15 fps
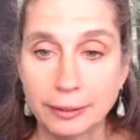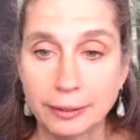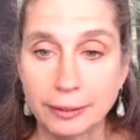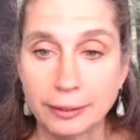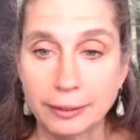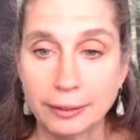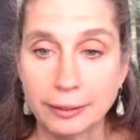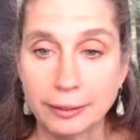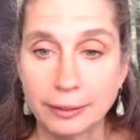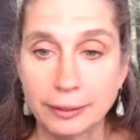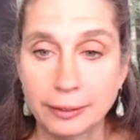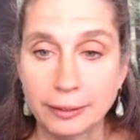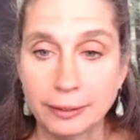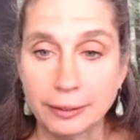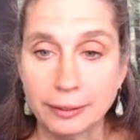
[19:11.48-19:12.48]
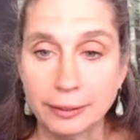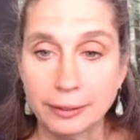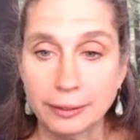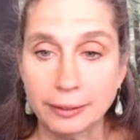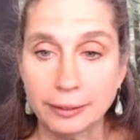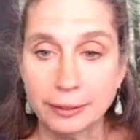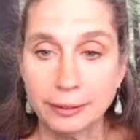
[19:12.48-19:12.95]
of
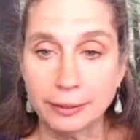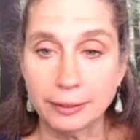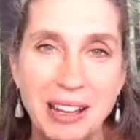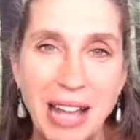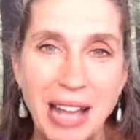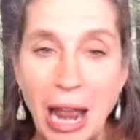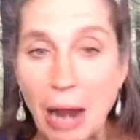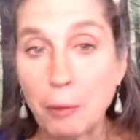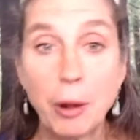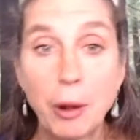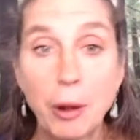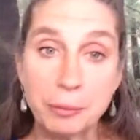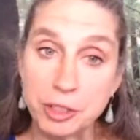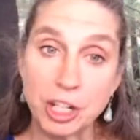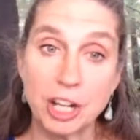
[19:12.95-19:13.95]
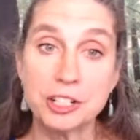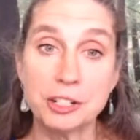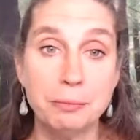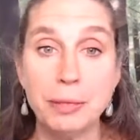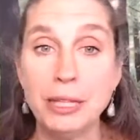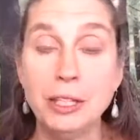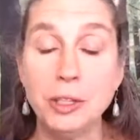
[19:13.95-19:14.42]
where to judge
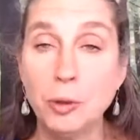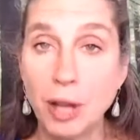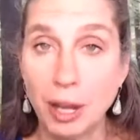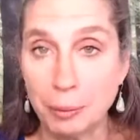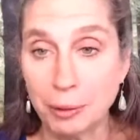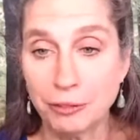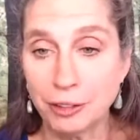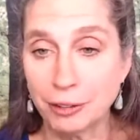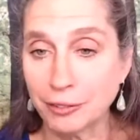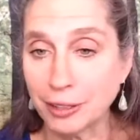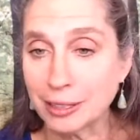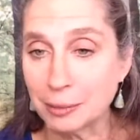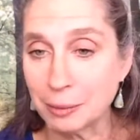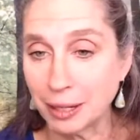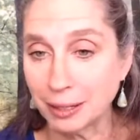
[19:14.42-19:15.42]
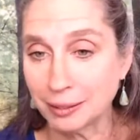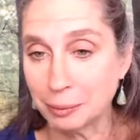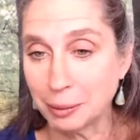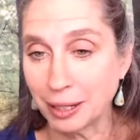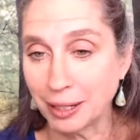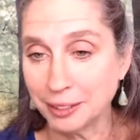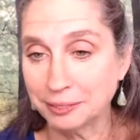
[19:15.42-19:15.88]
and beat you up or feel victimized
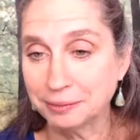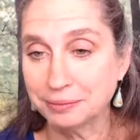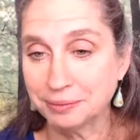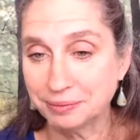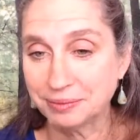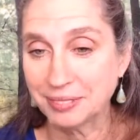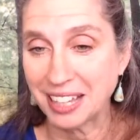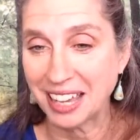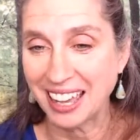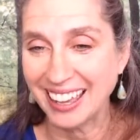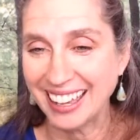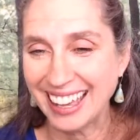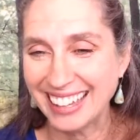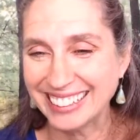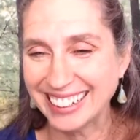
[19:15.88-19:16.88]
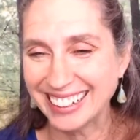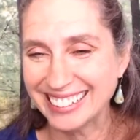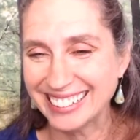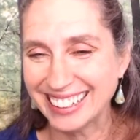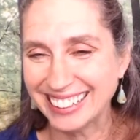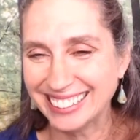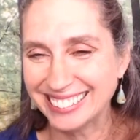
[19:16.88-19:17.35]
by. Okay, hey
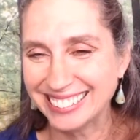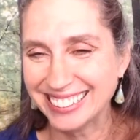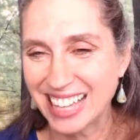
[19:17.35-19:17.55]
Chantal.